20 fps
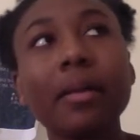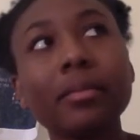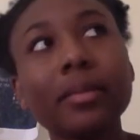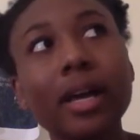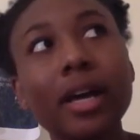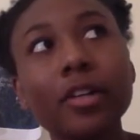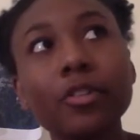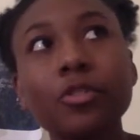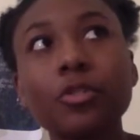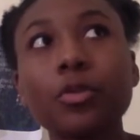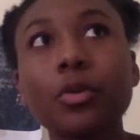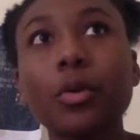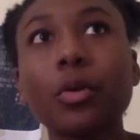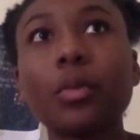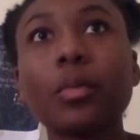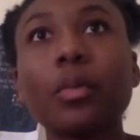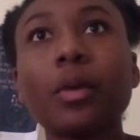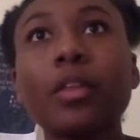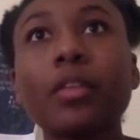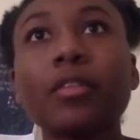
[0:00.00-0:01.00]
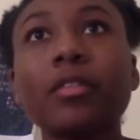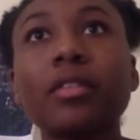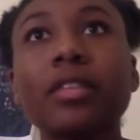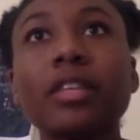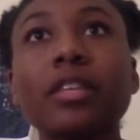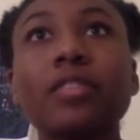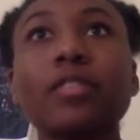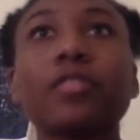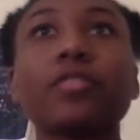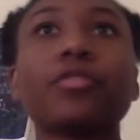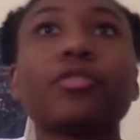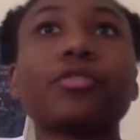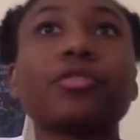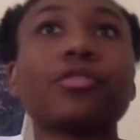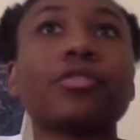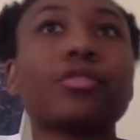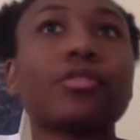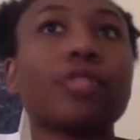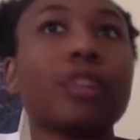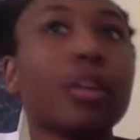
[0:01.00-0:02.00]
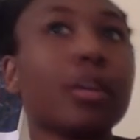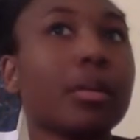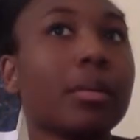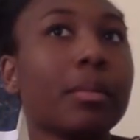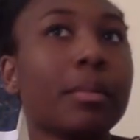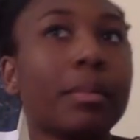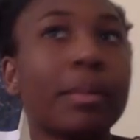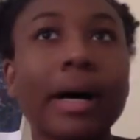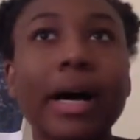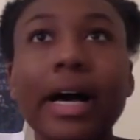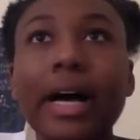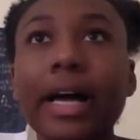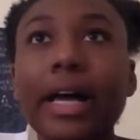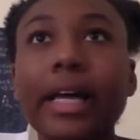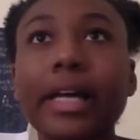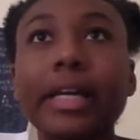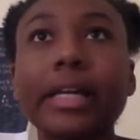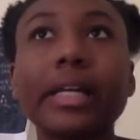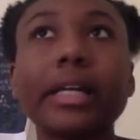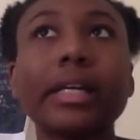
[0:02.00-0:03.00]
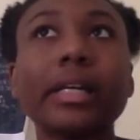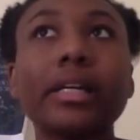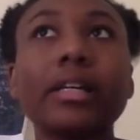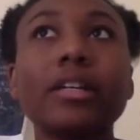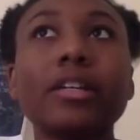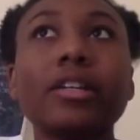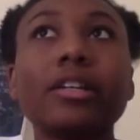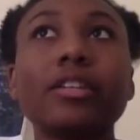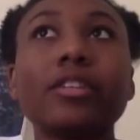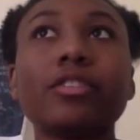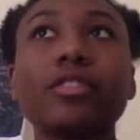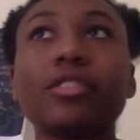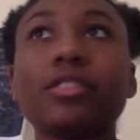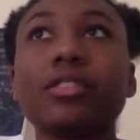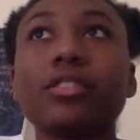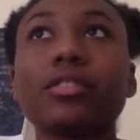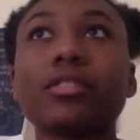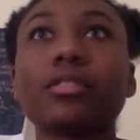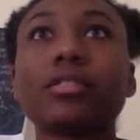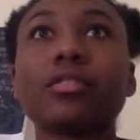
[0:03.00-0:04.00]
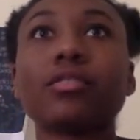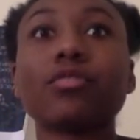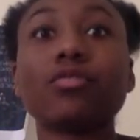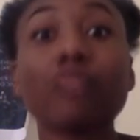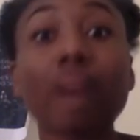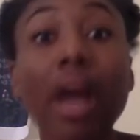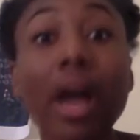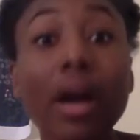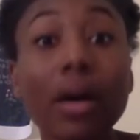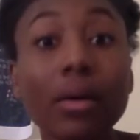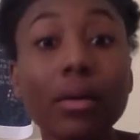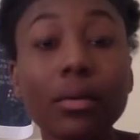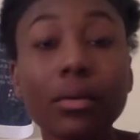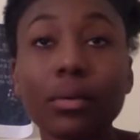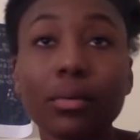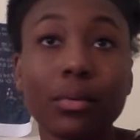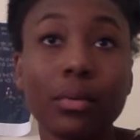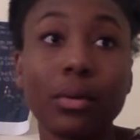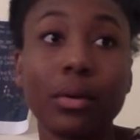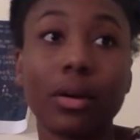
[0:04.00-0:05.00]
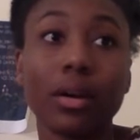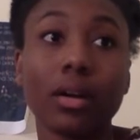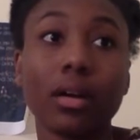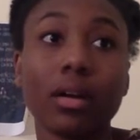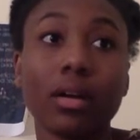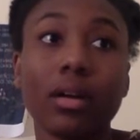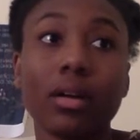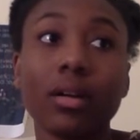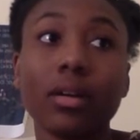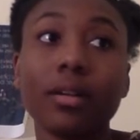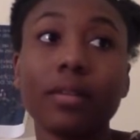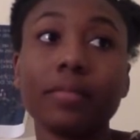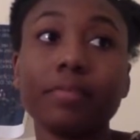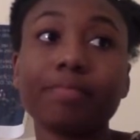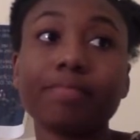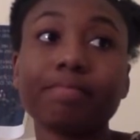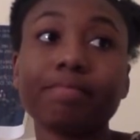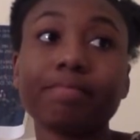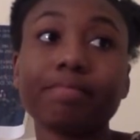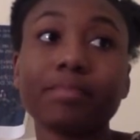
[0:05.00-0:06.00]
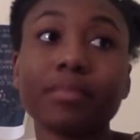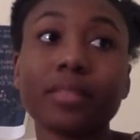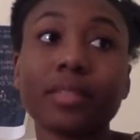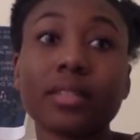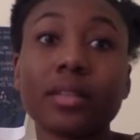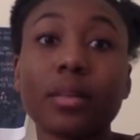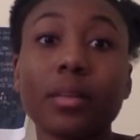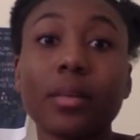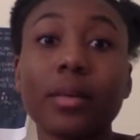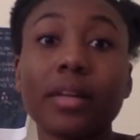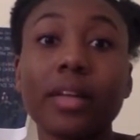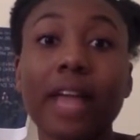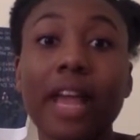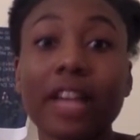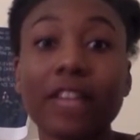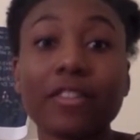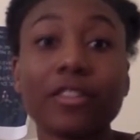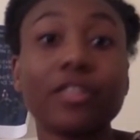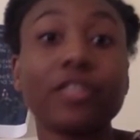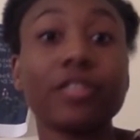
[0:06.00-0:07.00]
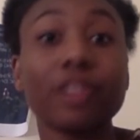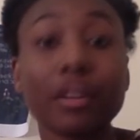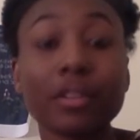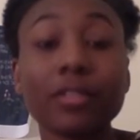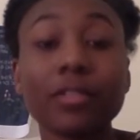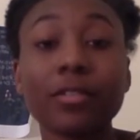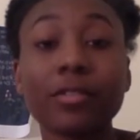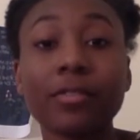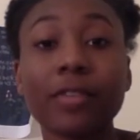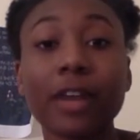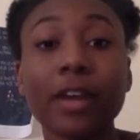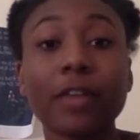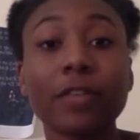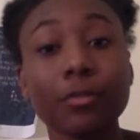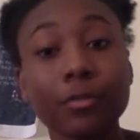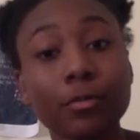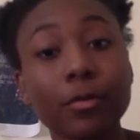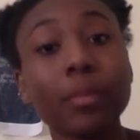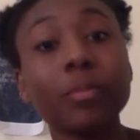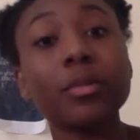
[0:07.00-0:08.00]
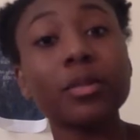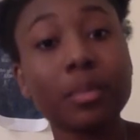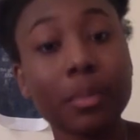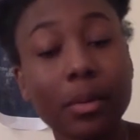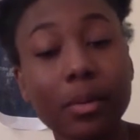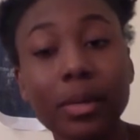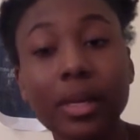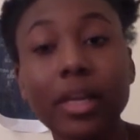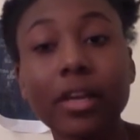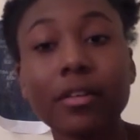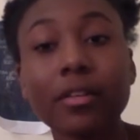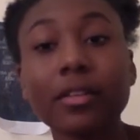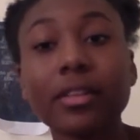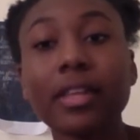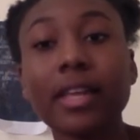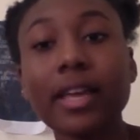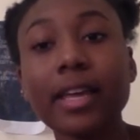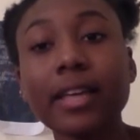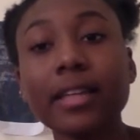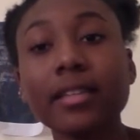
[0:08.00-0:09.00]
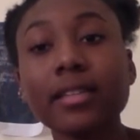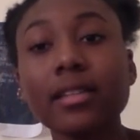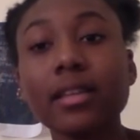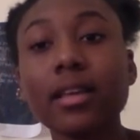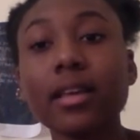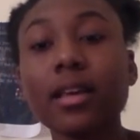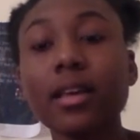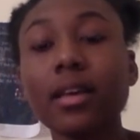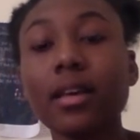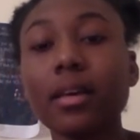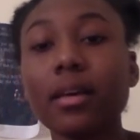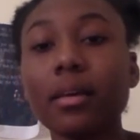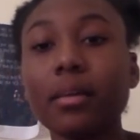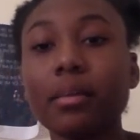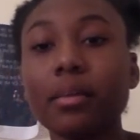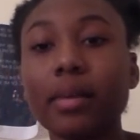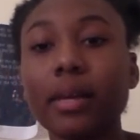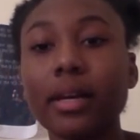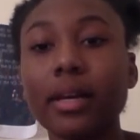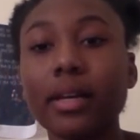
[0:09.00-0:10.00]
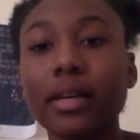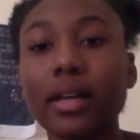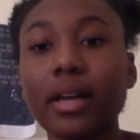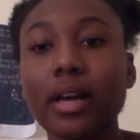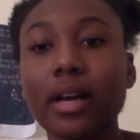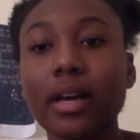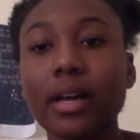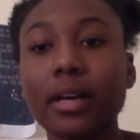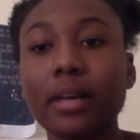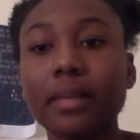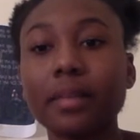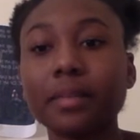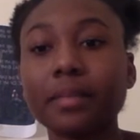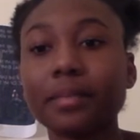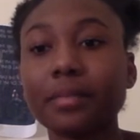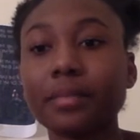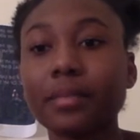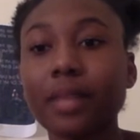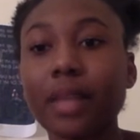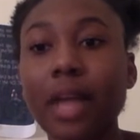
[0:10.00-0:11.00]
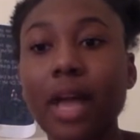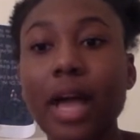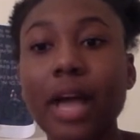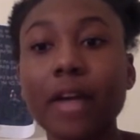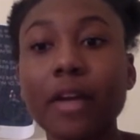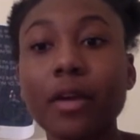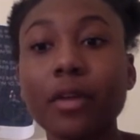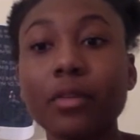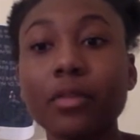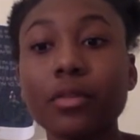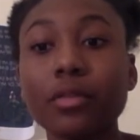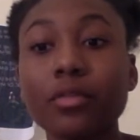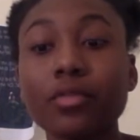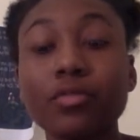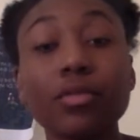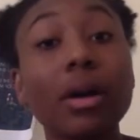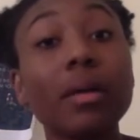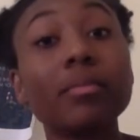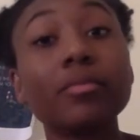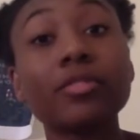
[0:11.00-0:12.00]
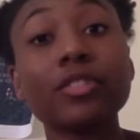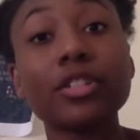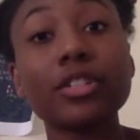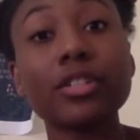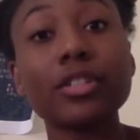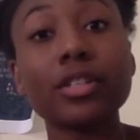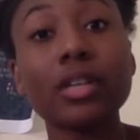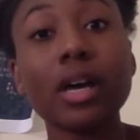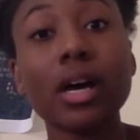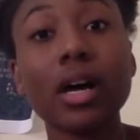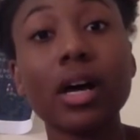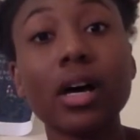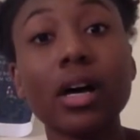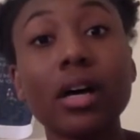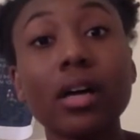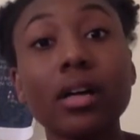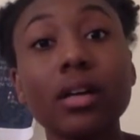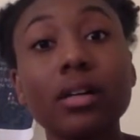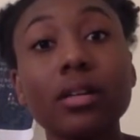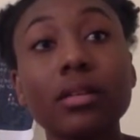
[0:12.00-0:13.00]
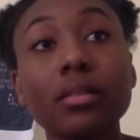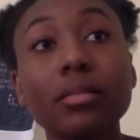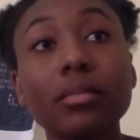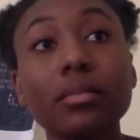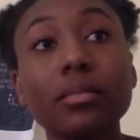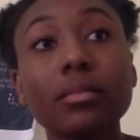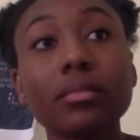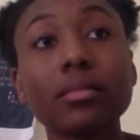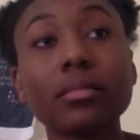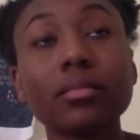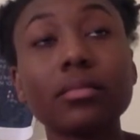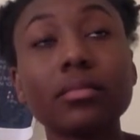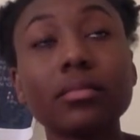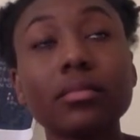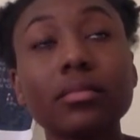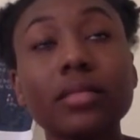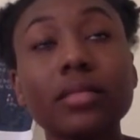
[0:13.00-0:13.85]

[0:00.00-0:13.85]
fires. I'm not sure whether these are start by just drought or someone actually starts these fires from smoking or things. But I know Trump just